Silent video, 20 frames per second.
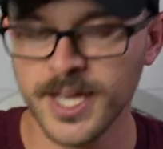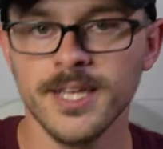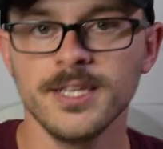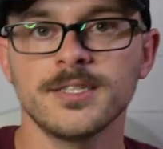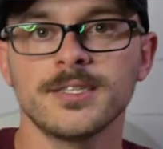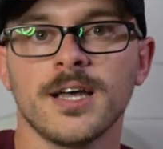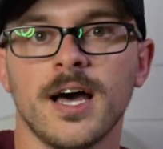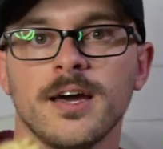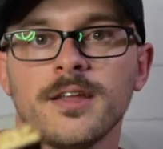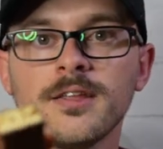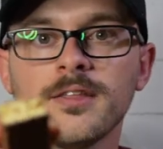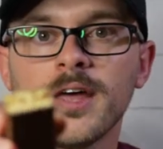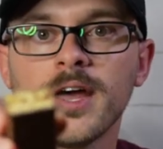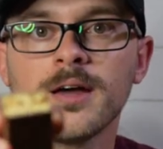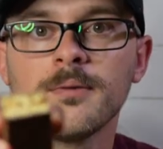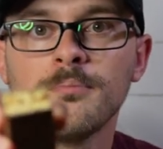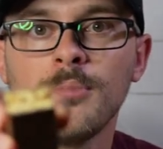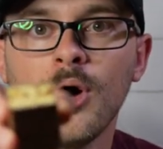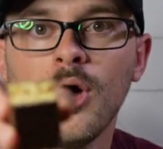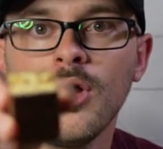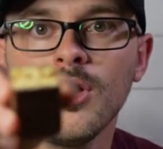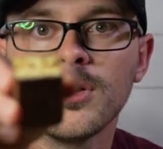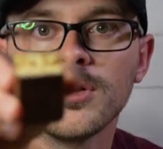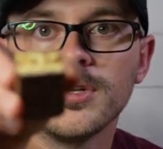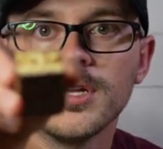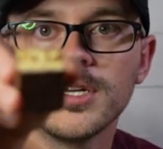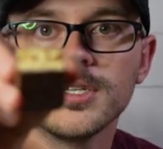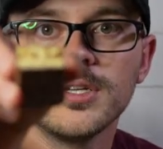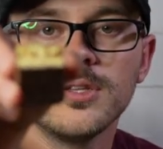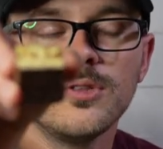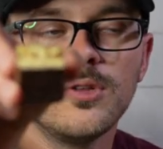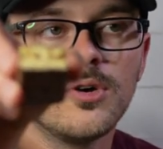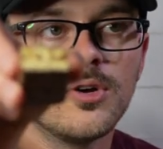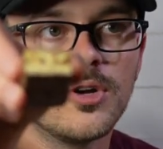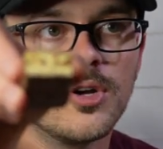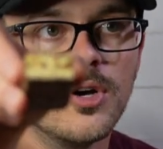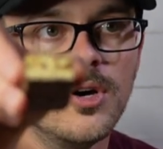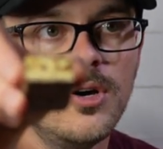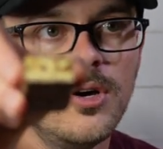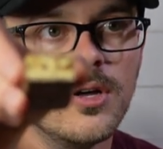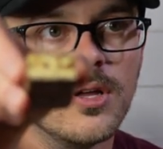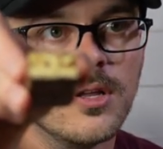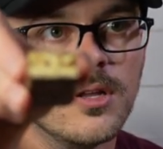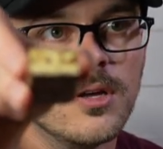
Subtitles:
inside of that bar doesn't look good.